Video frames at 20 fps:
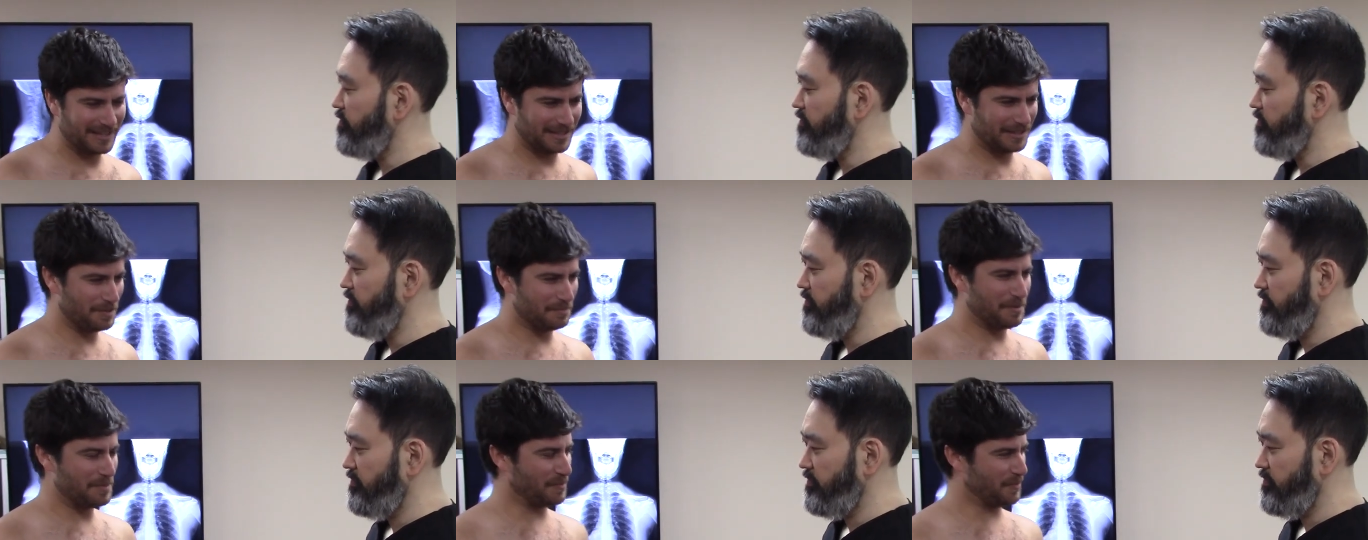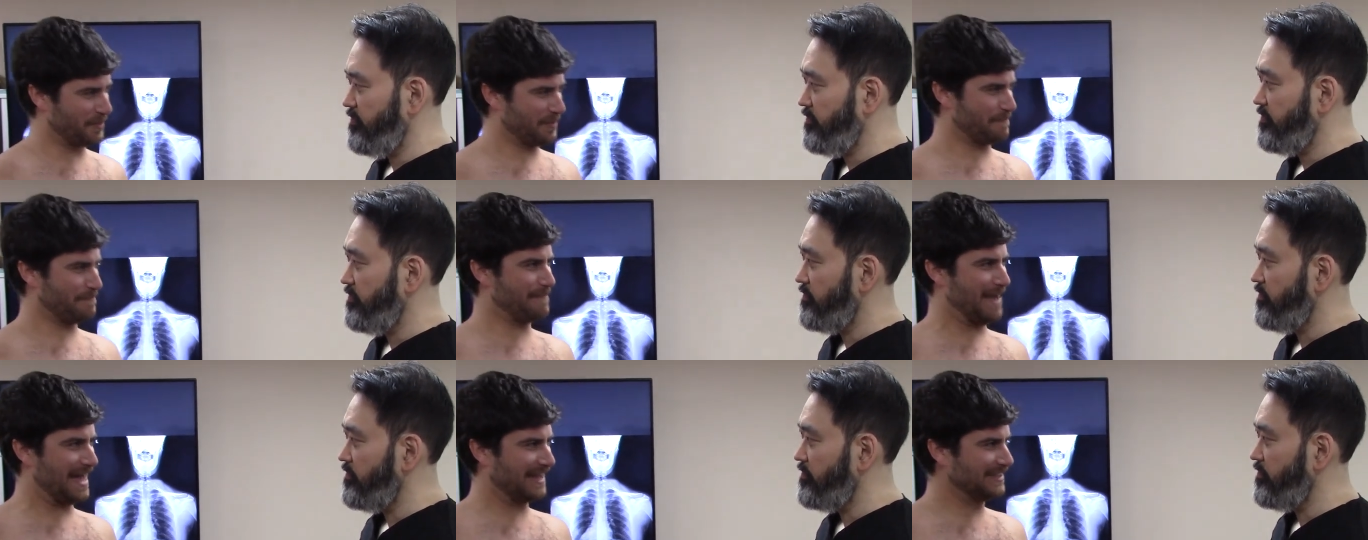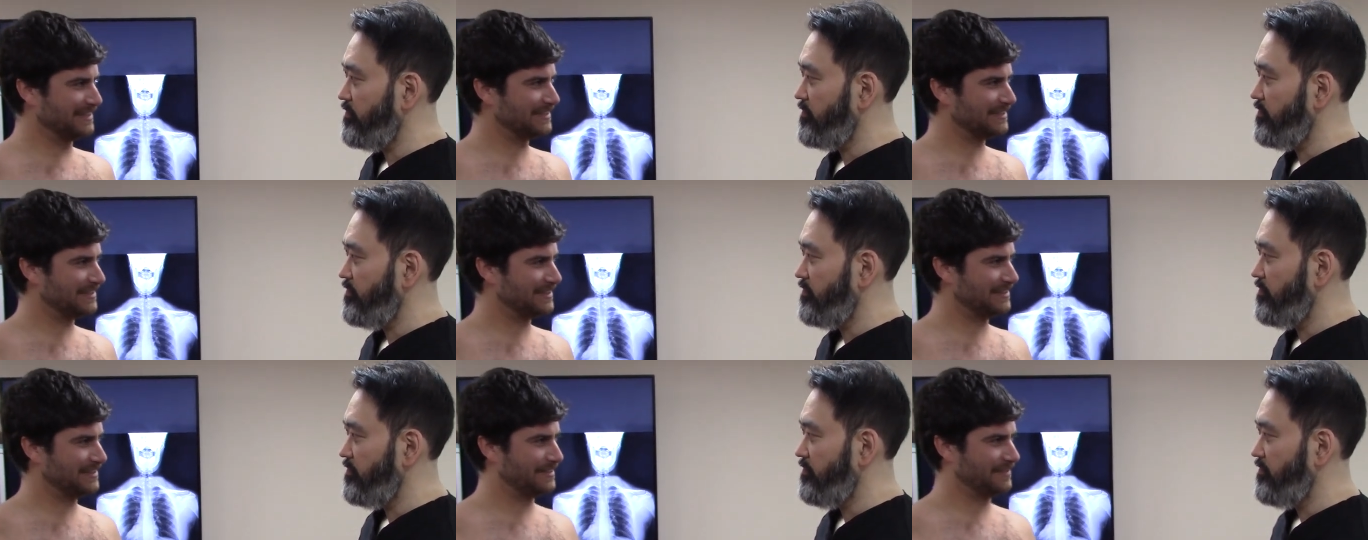Speaker 1: a little bit more
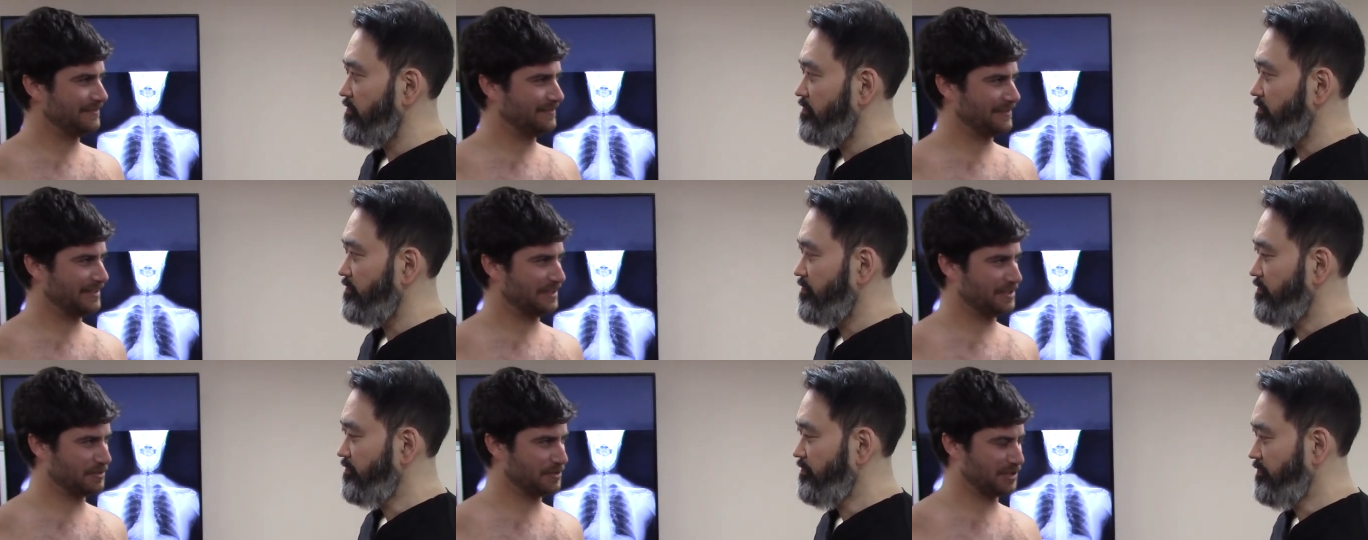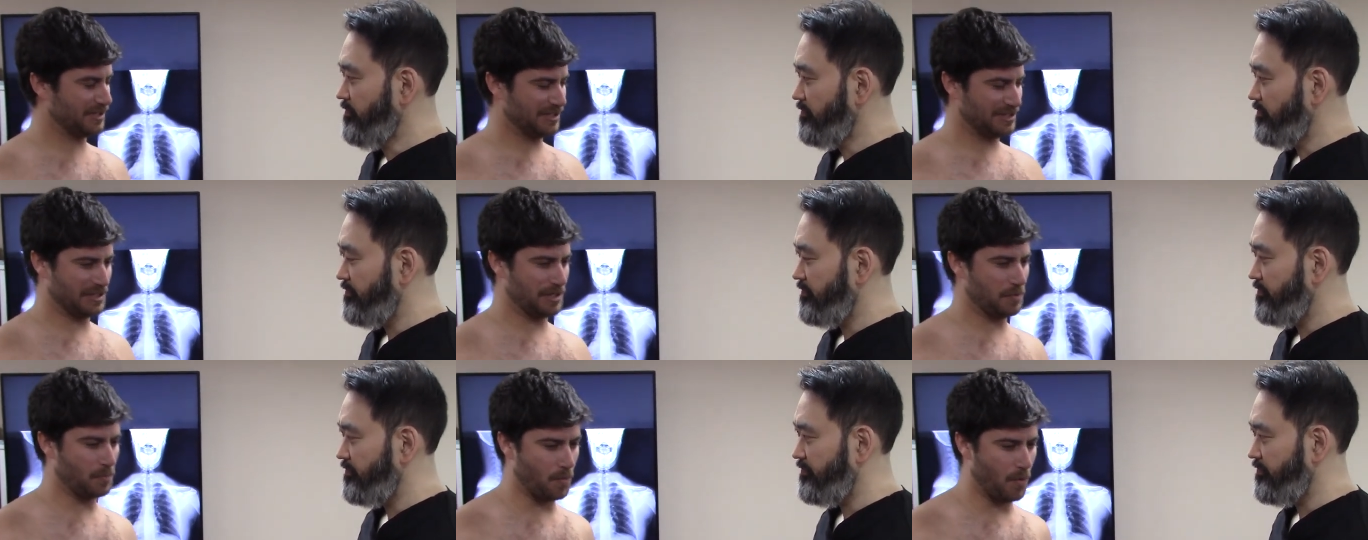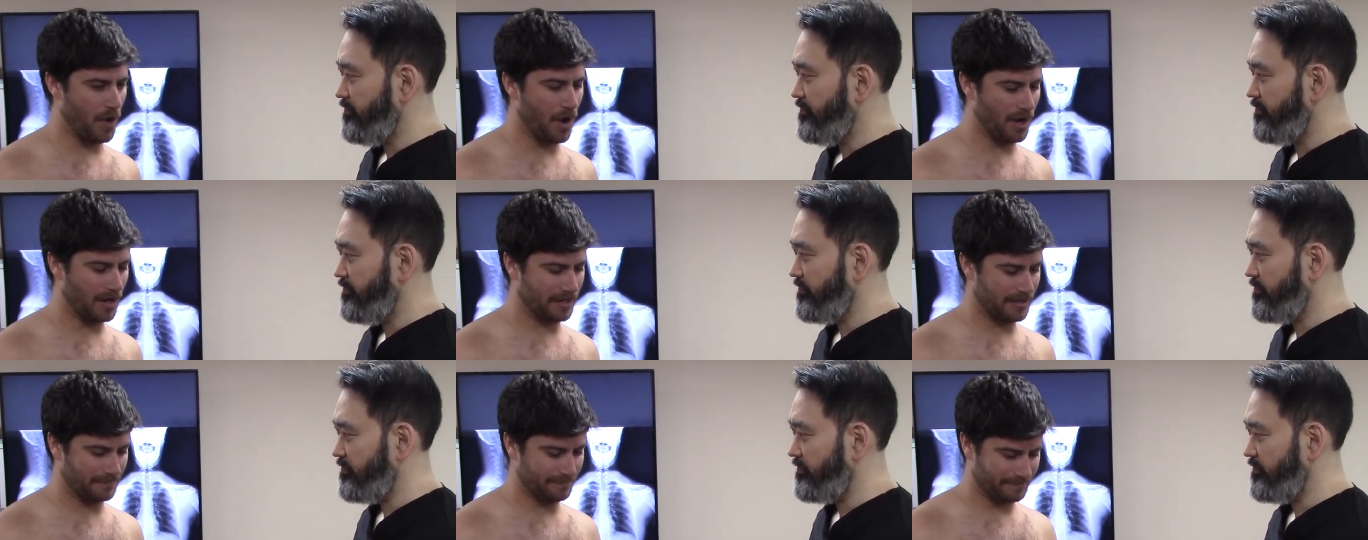balanced. like usually as I
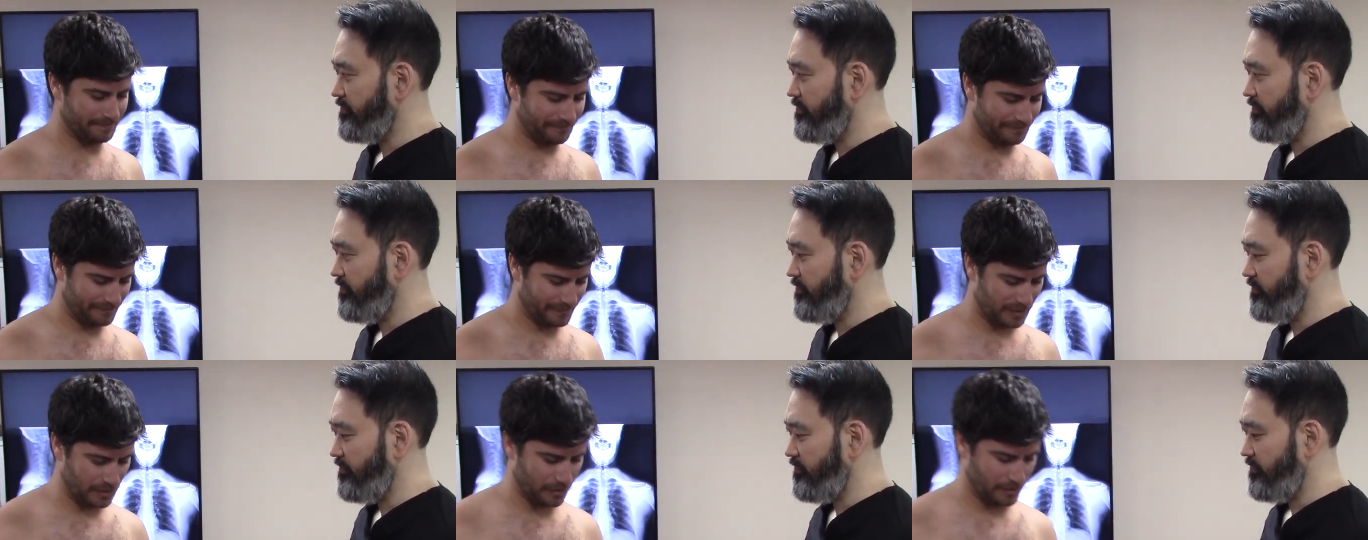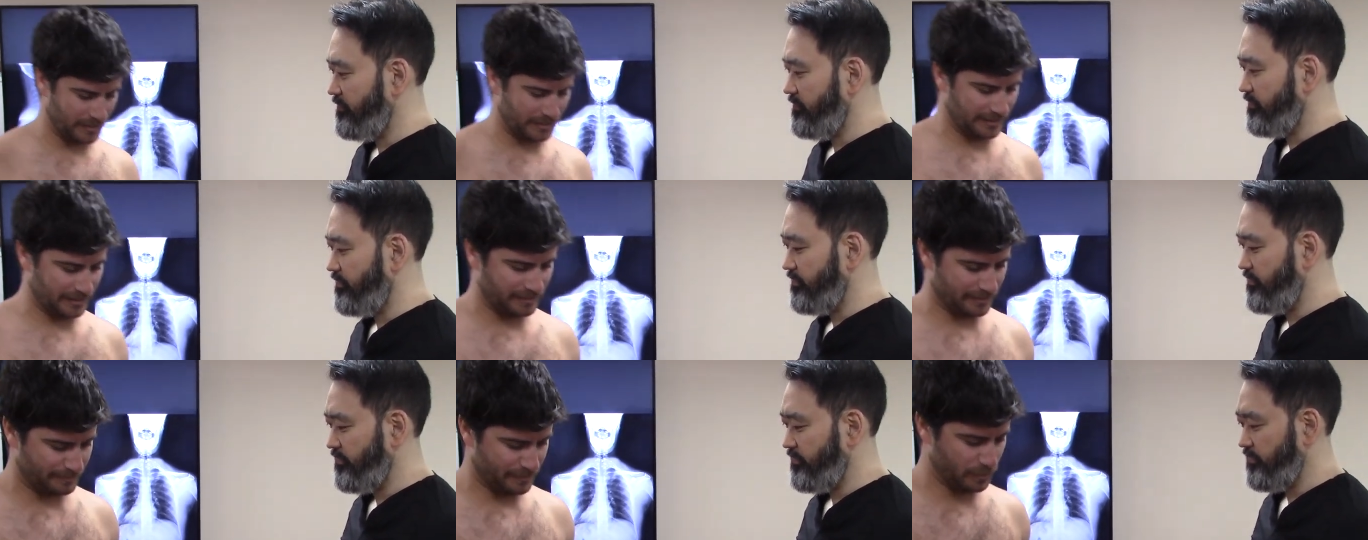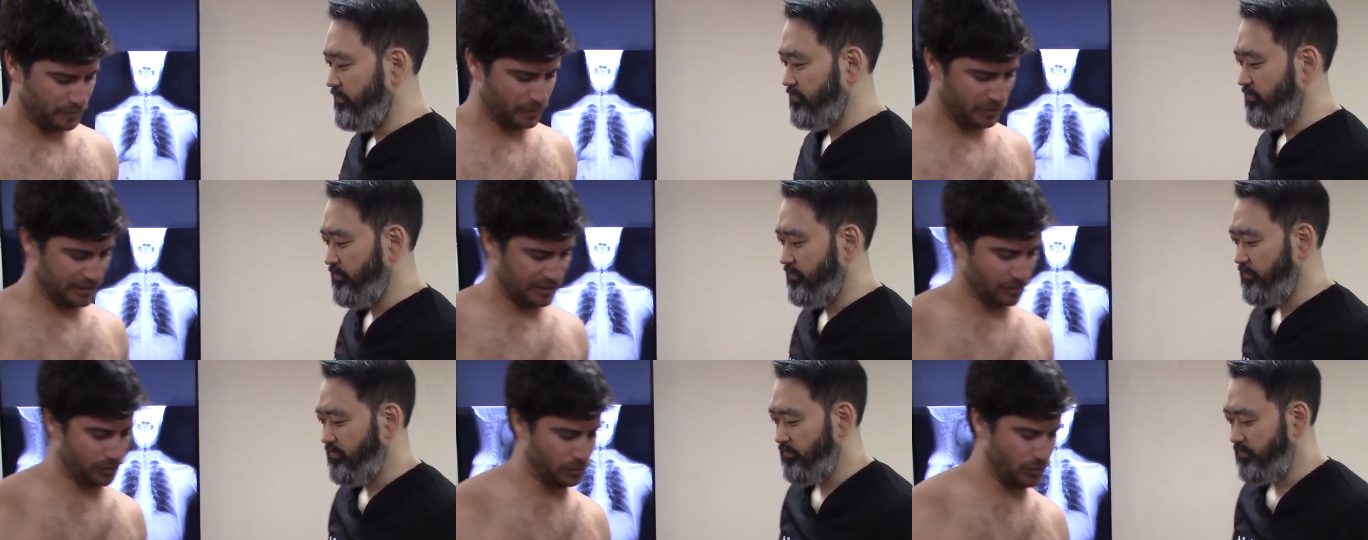walk, I'm going a little, I'm
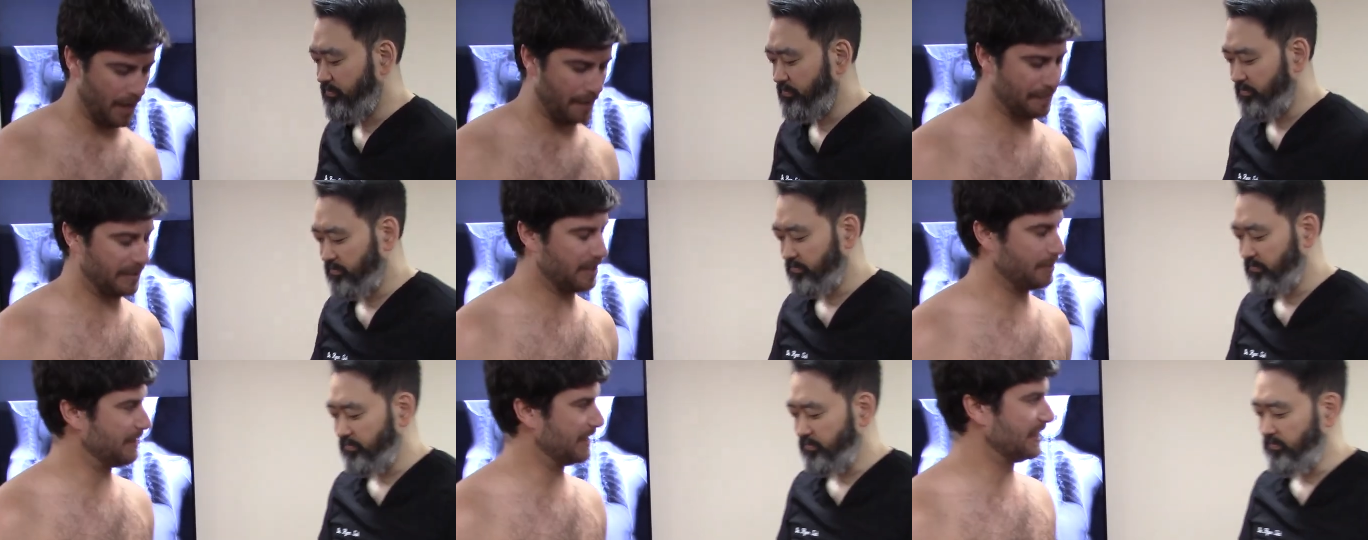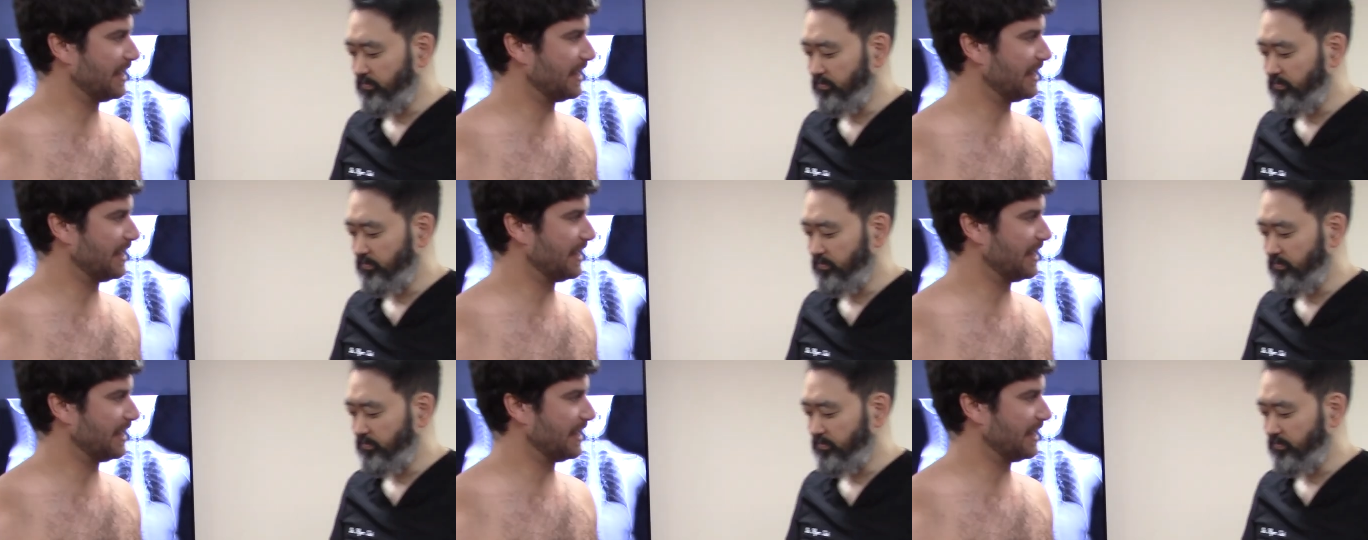almost like dropping on my